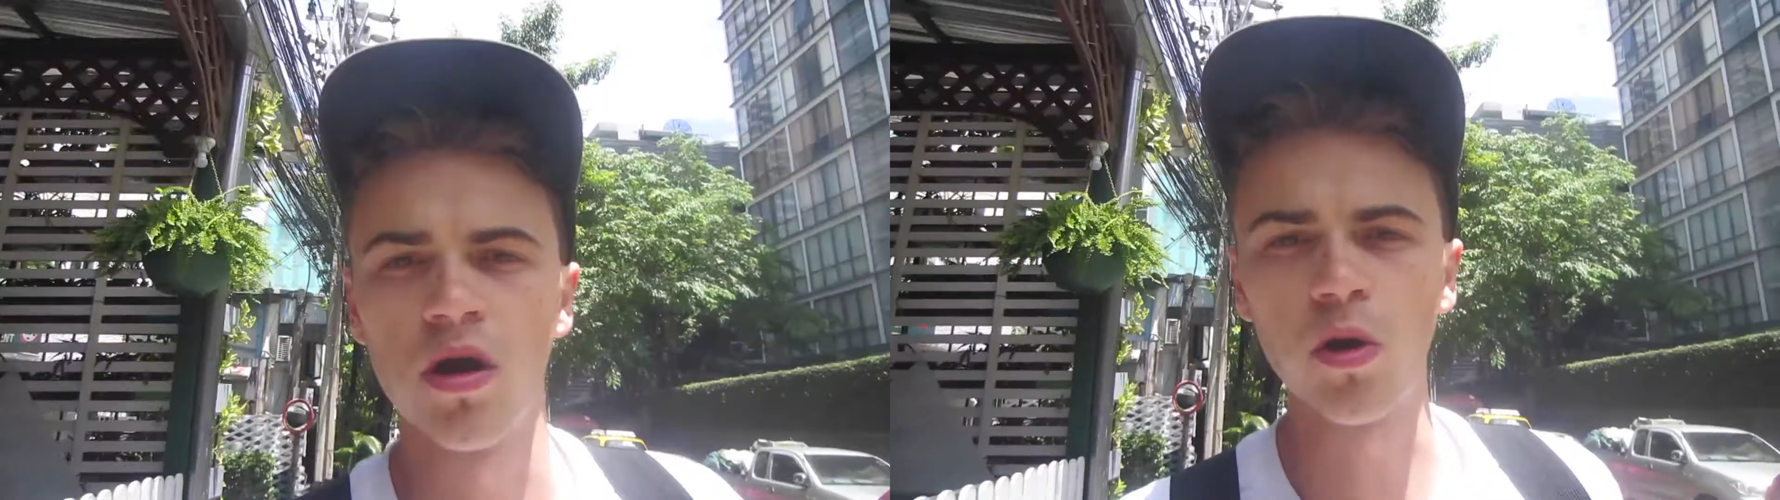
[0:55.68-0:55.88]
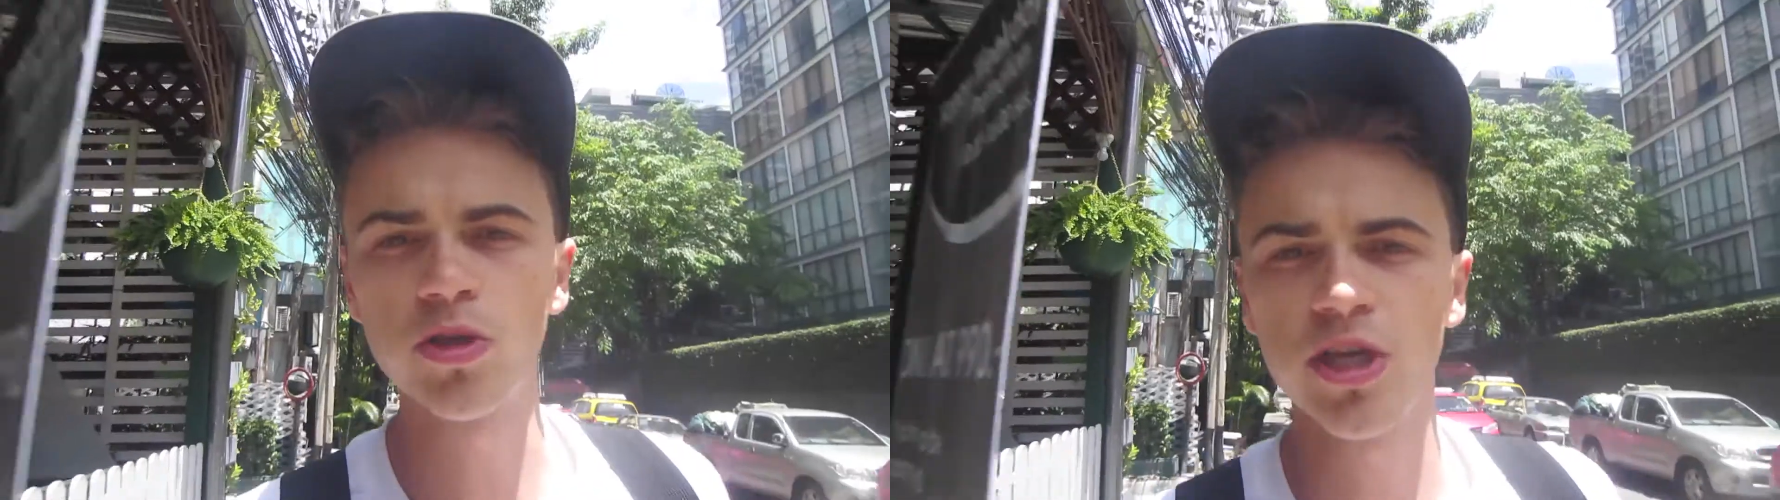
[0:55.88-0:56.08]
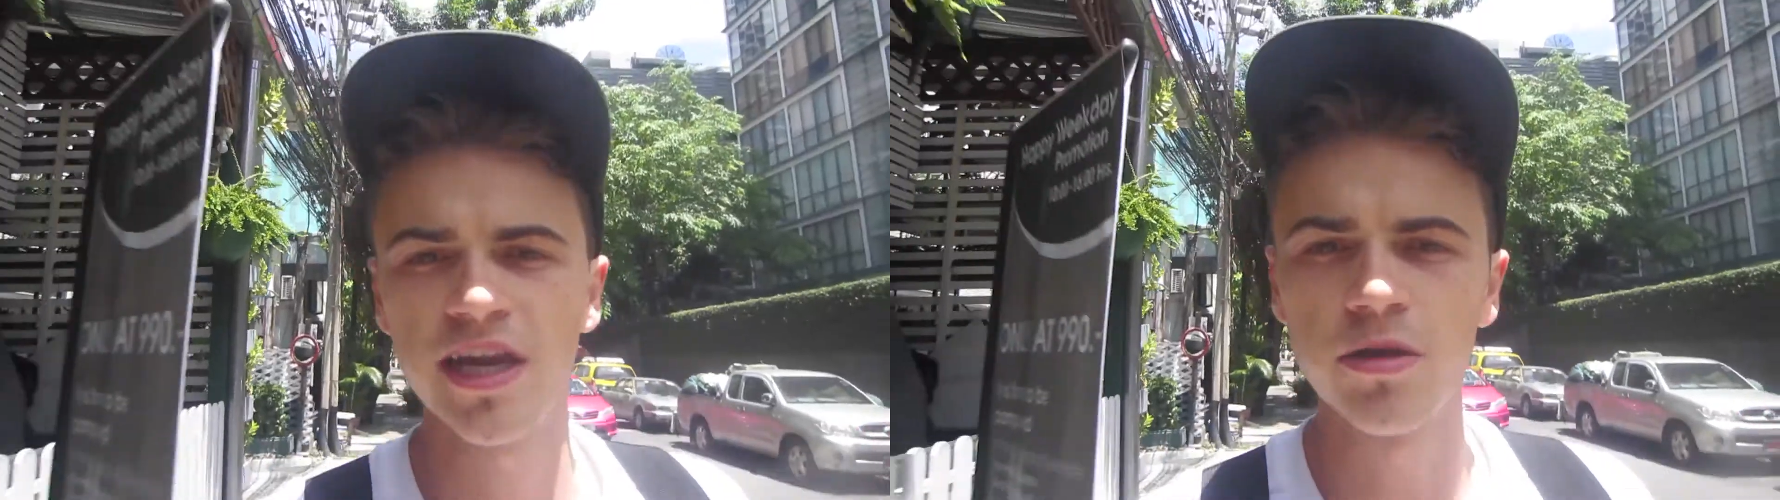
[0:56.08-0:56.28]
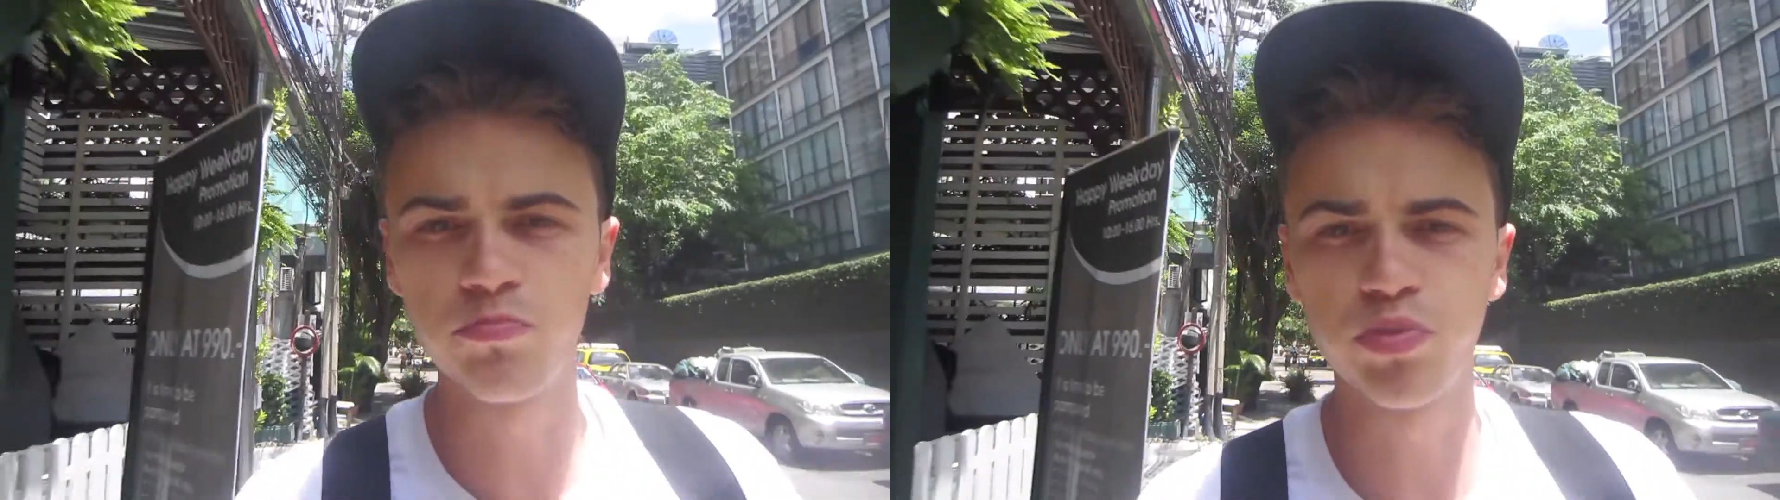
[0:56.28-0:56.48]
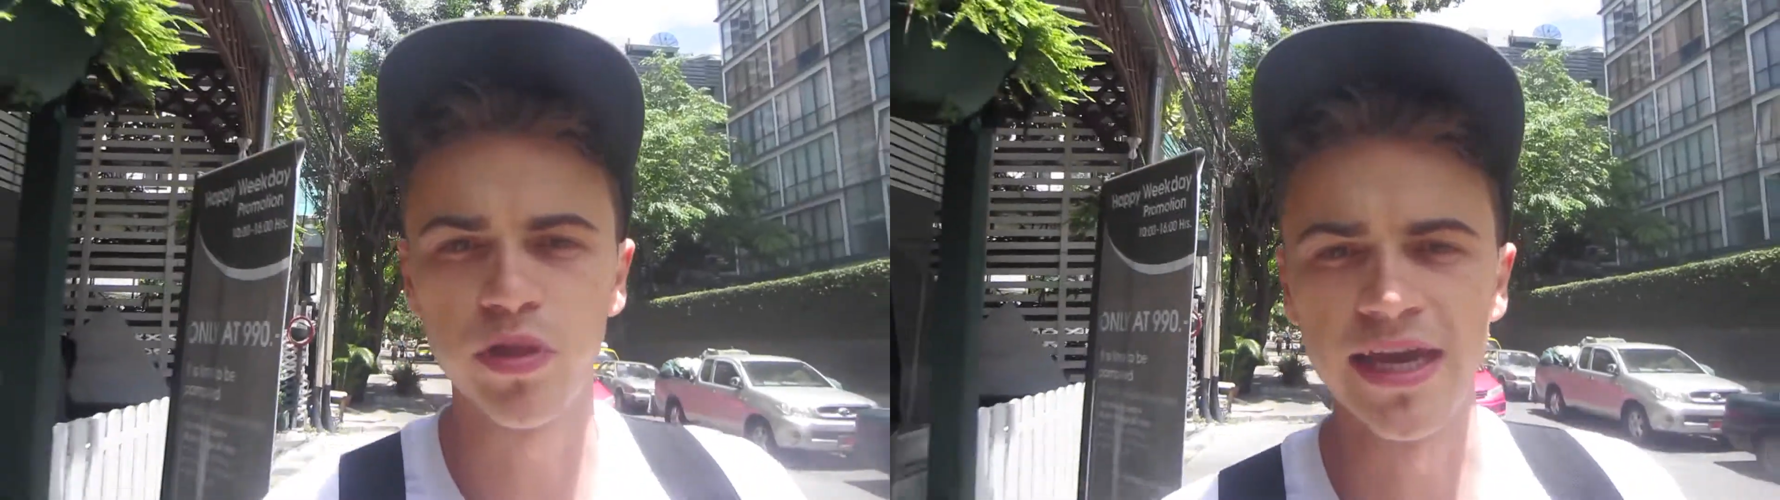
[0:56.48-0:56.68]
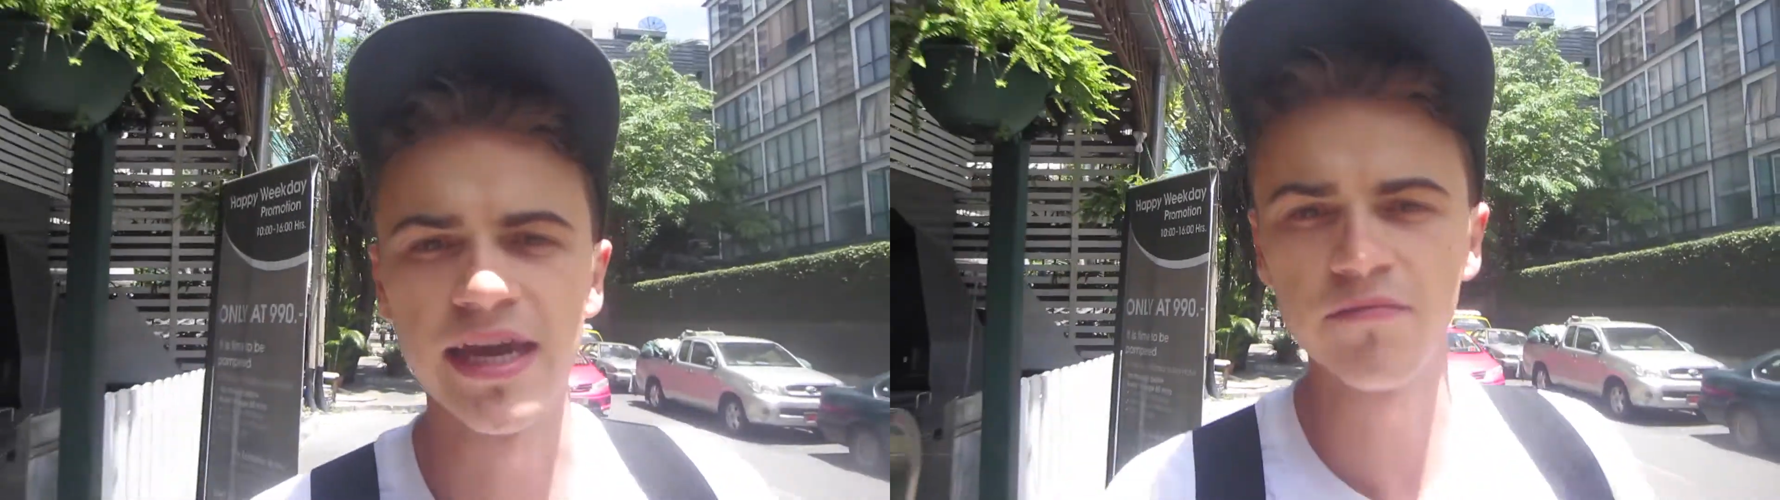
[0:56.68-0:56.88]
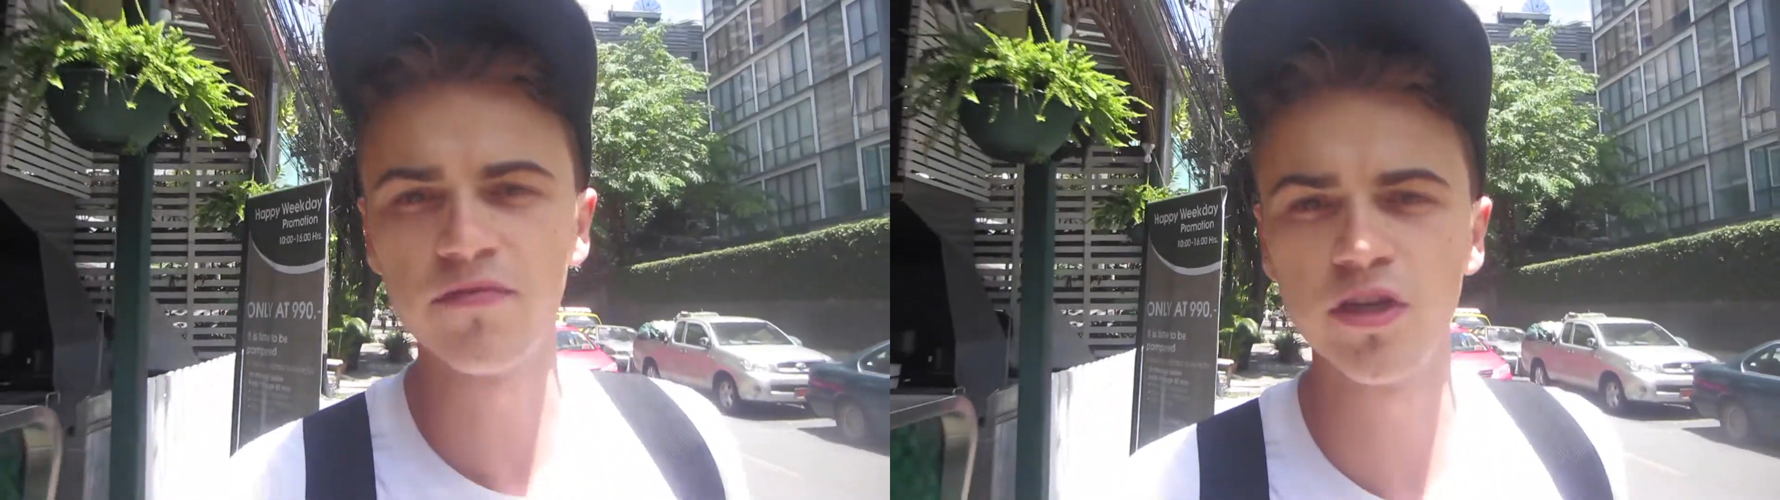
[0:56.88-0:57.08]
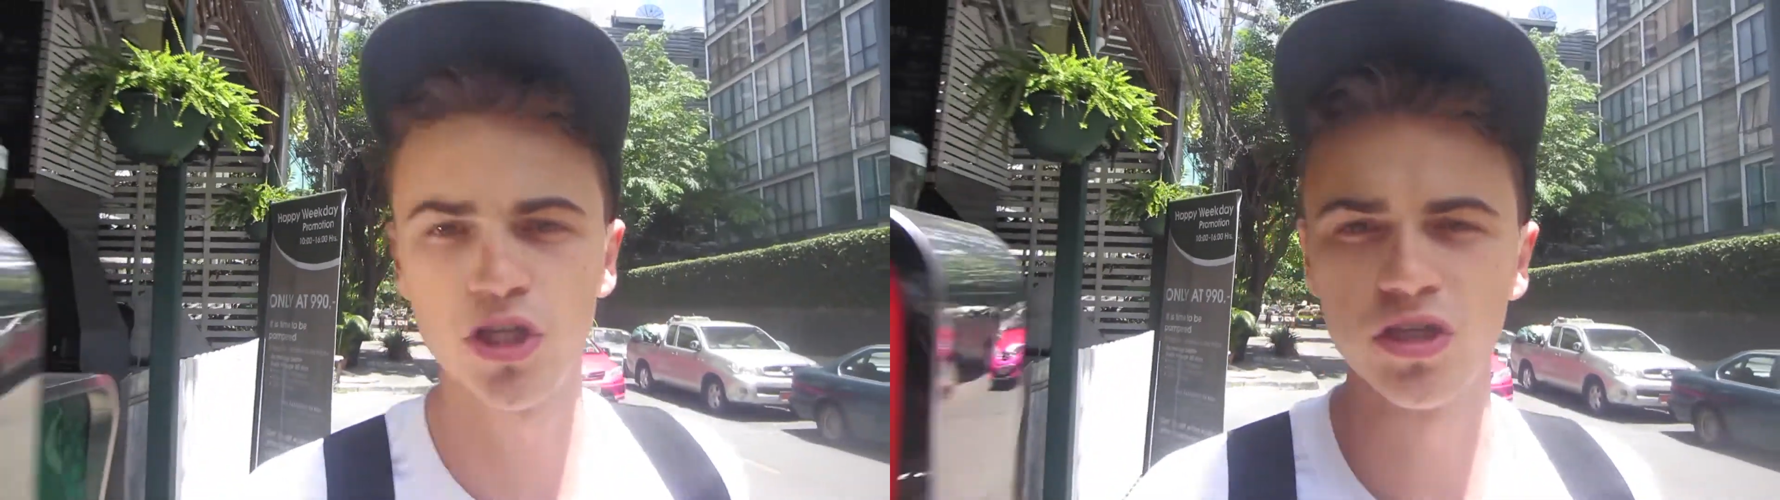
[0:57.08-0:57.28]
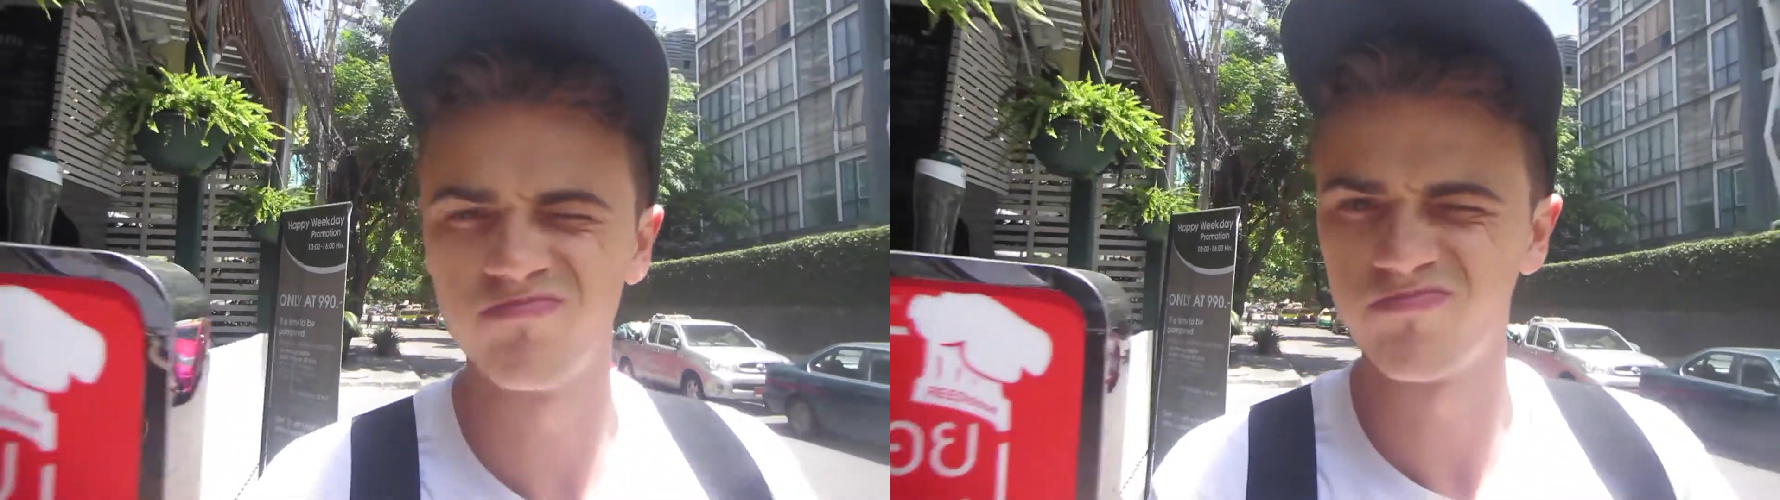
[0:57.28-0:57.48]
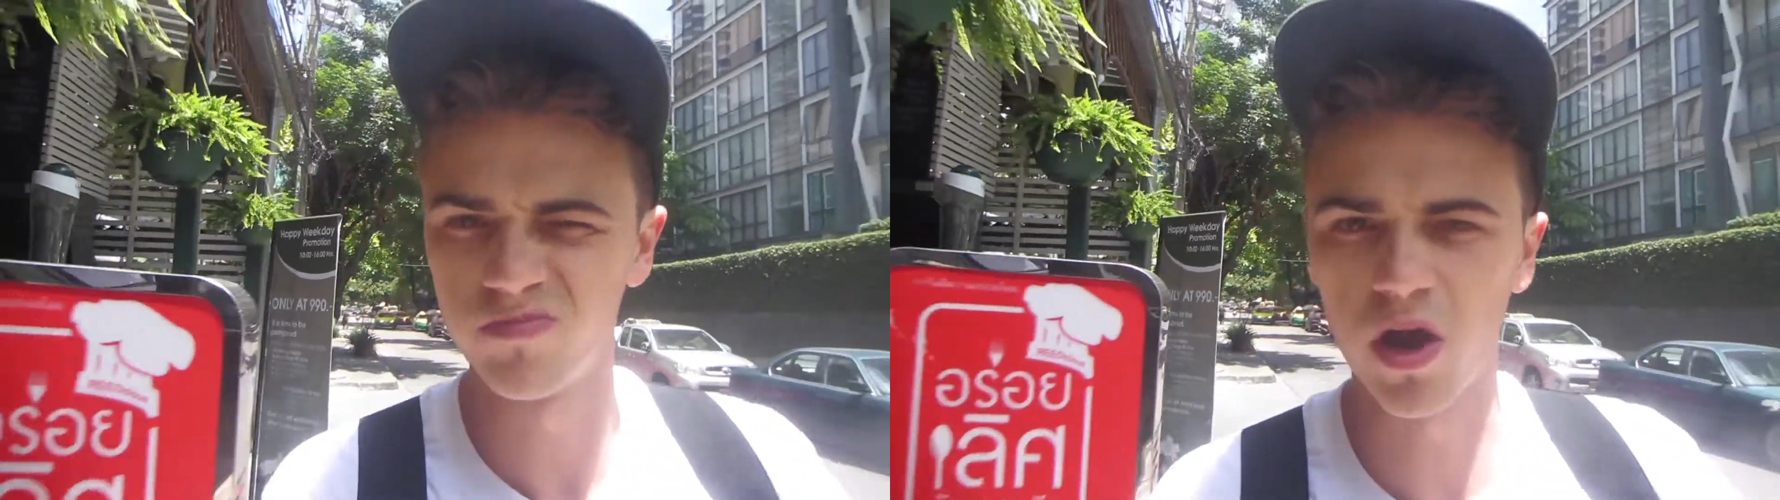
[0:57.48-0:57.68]
also had a plan,
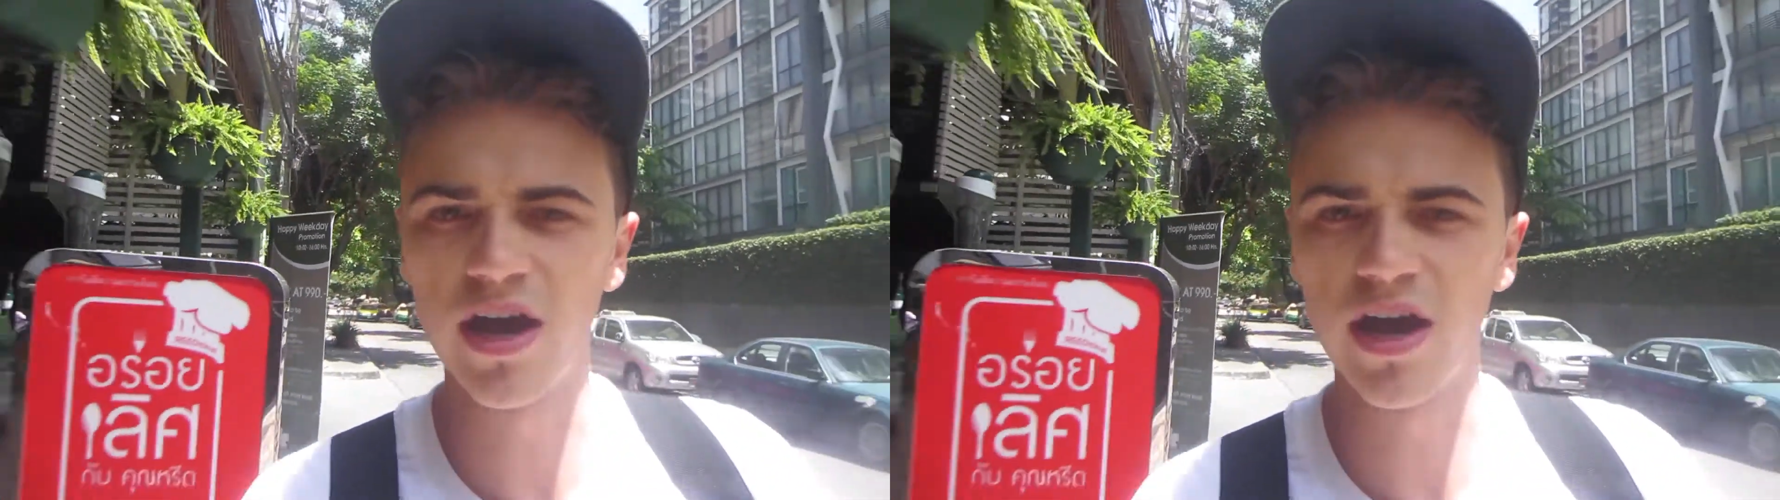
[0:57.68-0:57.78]
vision,